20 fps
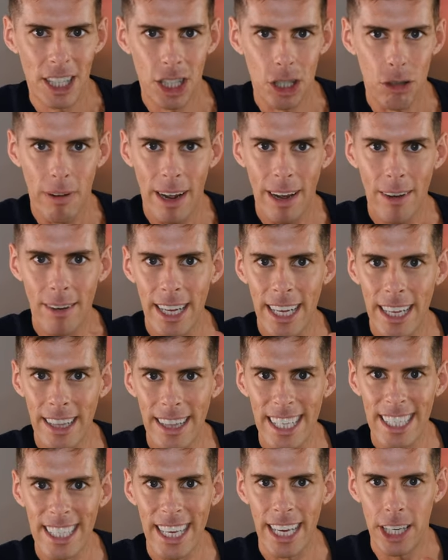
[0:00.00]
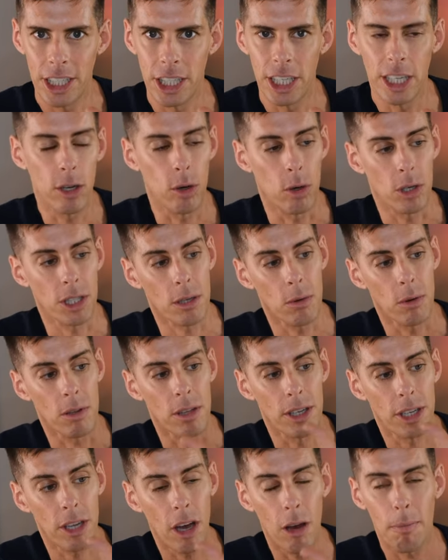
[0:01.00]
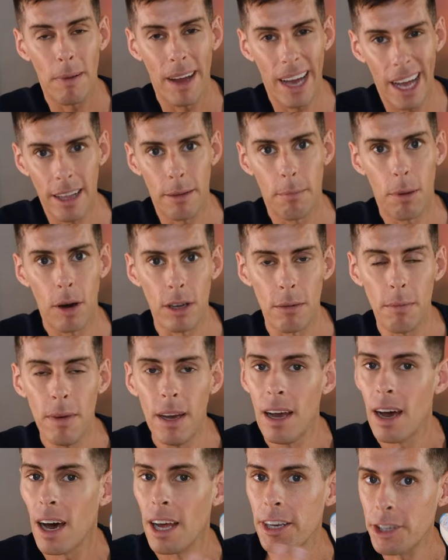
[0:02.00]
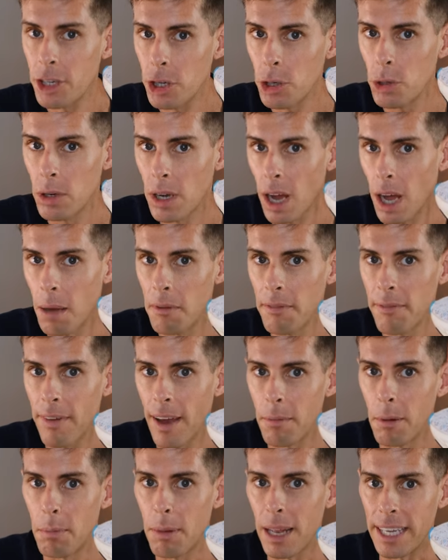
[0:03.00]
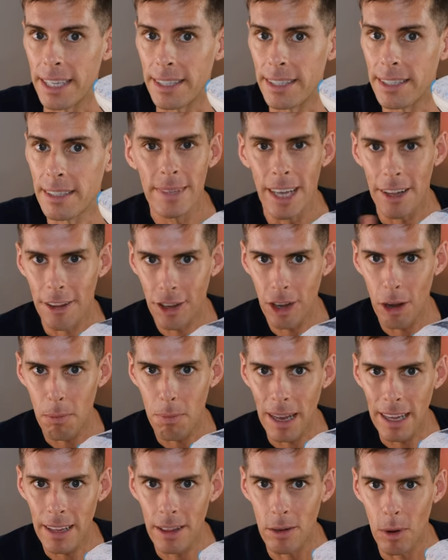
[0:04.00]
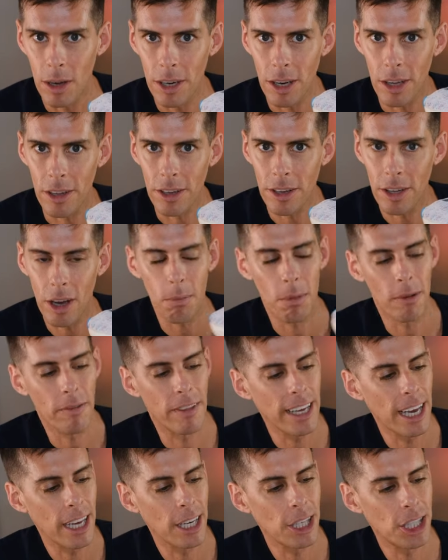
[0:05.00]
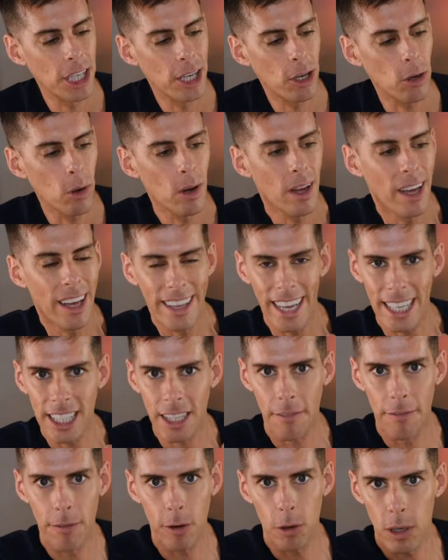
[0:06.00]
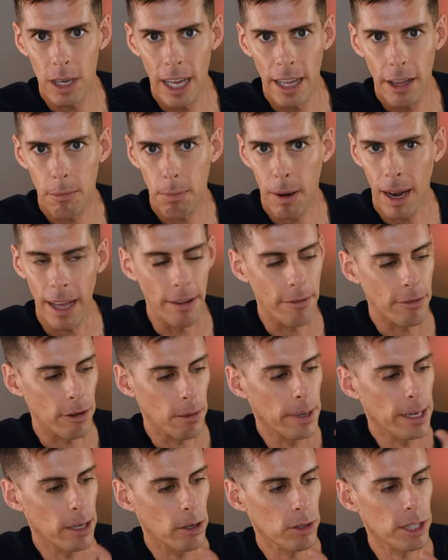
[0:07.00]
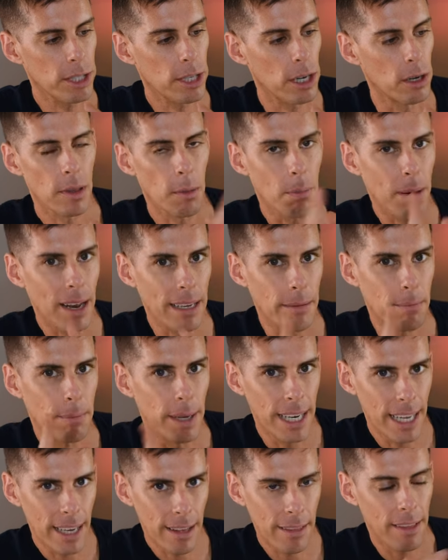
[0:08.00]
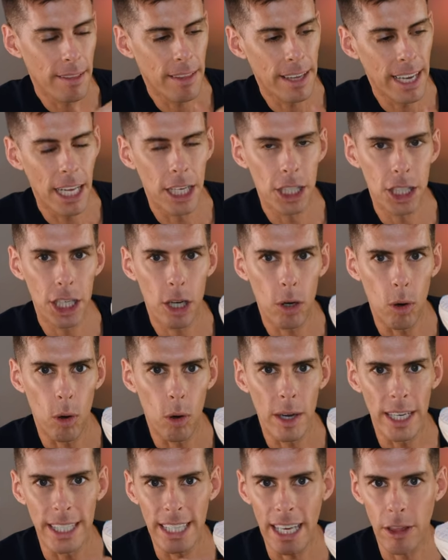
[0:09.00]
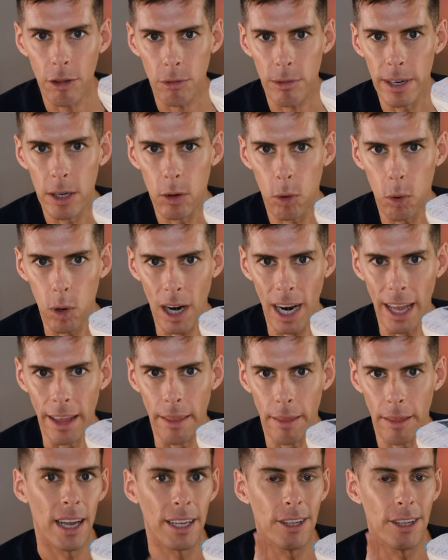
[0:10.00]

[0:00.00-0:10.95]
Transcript: Surrounding this energy core, so on the top and the bottom, are two carbon fiber plates. Now the top plate, the one on the top of the energy core, that's a four length plate from heel to toe. The plate beneath the energy core is a three quarter length.